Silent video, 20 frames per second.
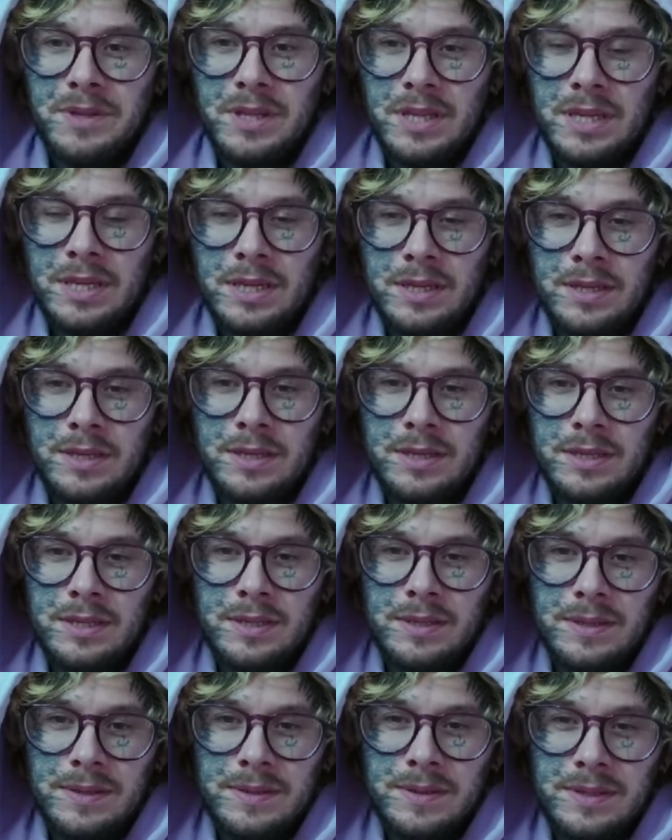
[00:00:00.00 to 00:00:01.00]
and
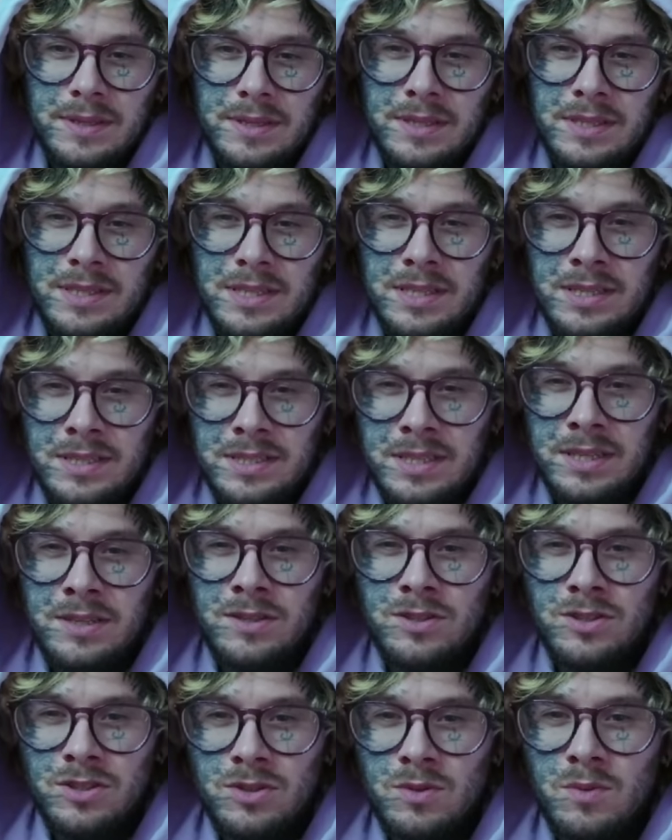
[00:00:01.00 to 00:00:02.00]
it
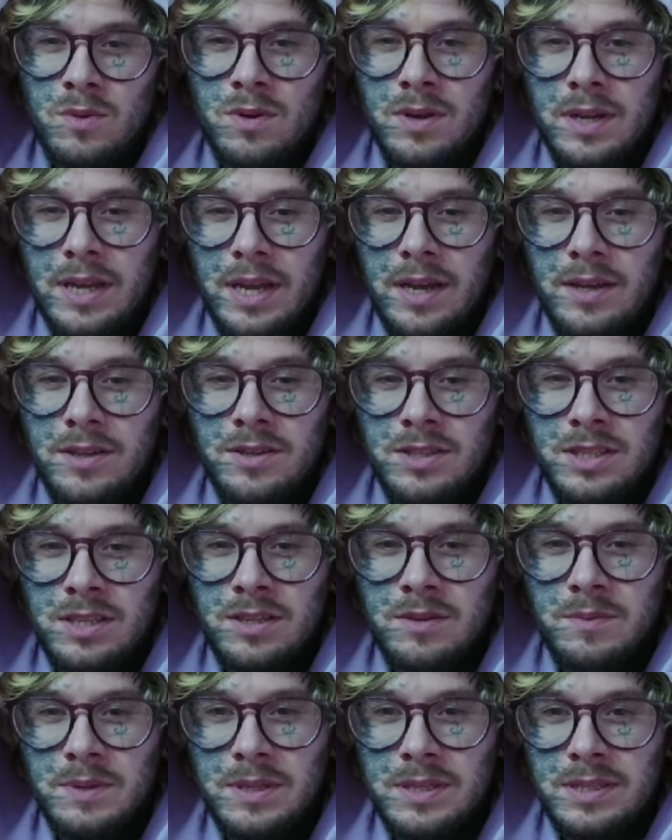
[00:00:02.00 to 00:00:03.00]
tends to work out. You
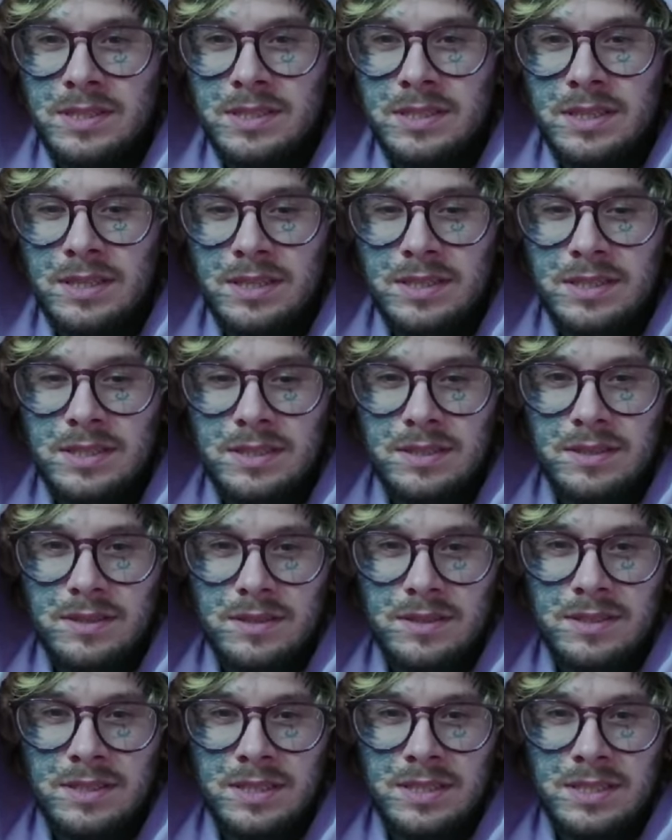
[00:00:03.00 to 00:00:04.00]
tend to be a
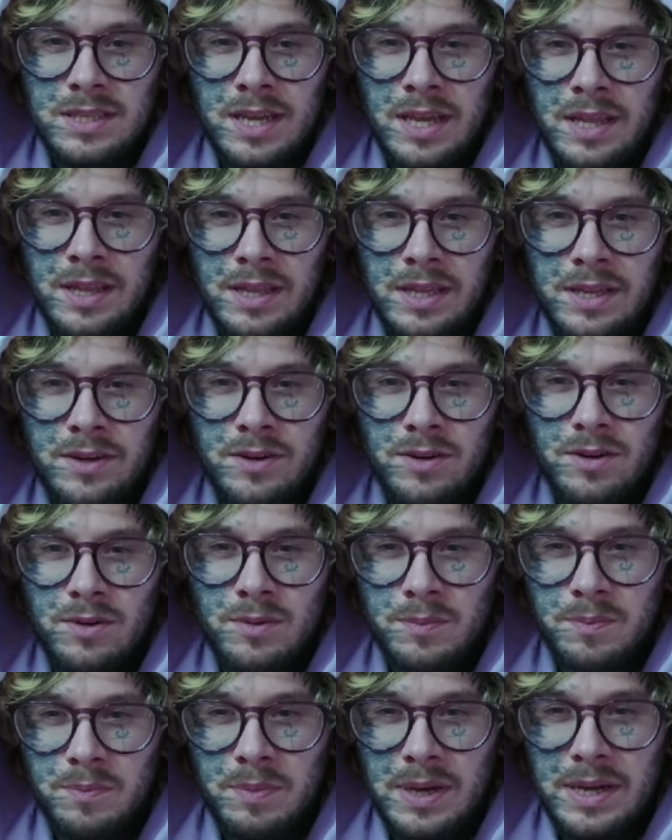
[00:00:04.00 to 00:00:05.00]
6k
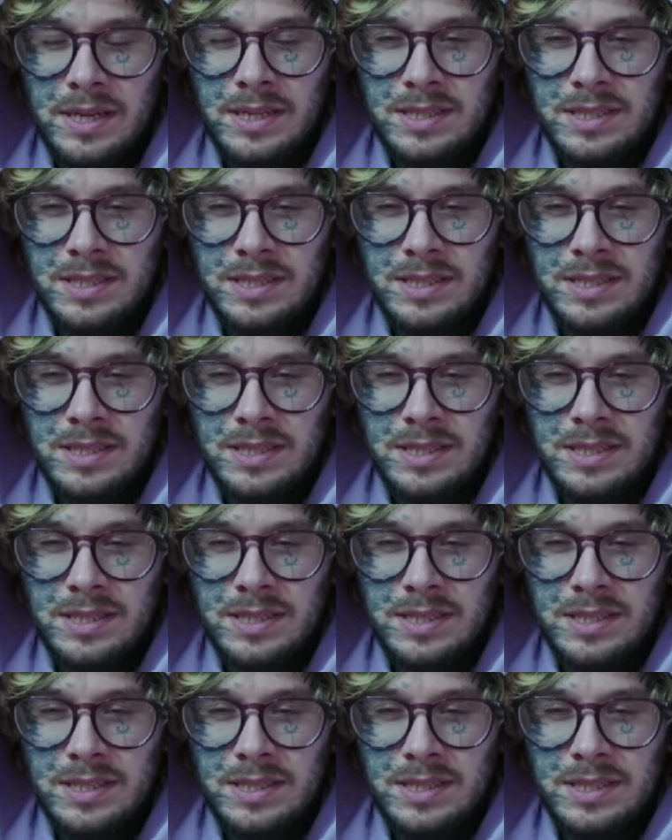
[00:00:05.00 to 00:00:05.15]
leader by